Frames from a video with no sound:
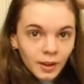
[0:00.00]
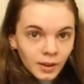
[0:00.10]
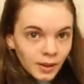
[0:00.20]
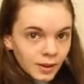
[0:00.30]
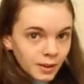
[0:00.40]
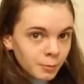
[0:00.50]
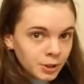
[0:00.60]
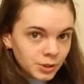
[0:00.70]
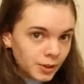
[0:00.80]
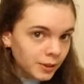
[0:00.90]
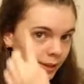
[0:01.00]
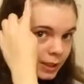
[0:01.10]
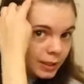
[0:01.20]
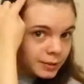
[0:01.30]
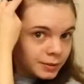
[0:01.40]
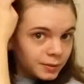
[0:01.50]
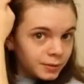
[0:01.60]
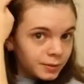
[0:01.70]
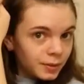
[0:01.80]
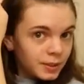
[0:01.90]
And then once you have the
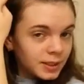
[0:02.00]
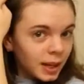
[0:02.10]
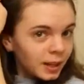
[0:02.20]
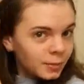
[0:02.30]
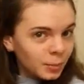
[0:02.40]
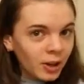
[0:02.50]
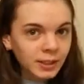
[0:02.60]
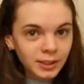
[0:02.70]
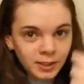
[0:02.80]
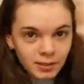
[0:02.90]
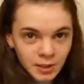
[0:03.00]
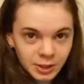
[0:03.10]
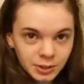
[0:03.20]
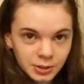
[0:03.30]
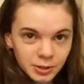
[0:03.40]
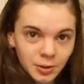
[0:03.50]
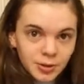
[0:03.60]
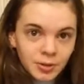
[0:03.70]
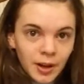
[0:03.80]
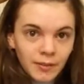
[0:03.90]
side parted, make sure you also
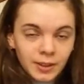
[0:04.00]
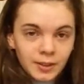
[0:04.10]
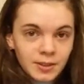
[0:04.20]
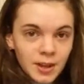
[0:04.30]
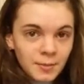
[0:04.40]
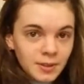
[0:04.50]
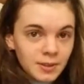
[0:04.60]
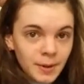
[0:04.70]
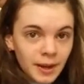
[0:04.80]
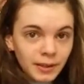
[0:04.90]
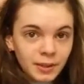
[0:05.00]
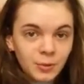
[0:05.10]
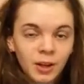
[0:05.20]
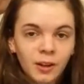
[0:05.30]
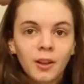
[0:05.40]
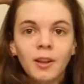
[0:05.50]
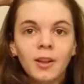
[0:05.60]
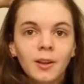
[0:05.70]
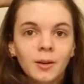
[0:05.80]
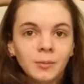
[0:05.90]
have it the same as the back as well,
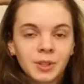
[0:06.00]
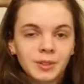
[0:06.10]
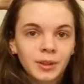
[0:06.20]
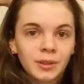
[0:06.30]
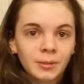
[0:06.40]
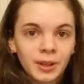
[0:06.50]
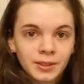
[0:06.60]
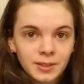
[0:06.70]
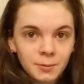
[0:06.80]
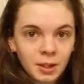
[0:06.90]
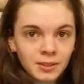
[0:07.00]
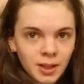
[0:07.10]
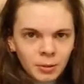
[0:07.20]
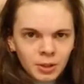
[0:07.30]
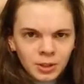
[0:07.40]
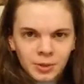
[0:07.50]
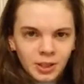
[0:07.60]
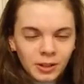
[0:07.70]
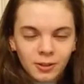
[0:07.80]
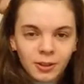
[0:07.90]
because otherwise then one side will end up being
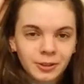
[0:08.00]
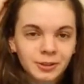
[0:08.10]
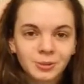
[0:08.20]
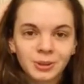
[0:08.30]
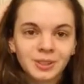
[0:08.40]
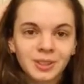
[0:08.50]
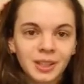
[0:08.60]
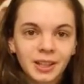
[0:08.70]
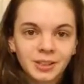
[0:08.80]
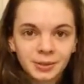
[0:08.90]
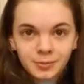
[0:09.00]
like longer or shorter than the other.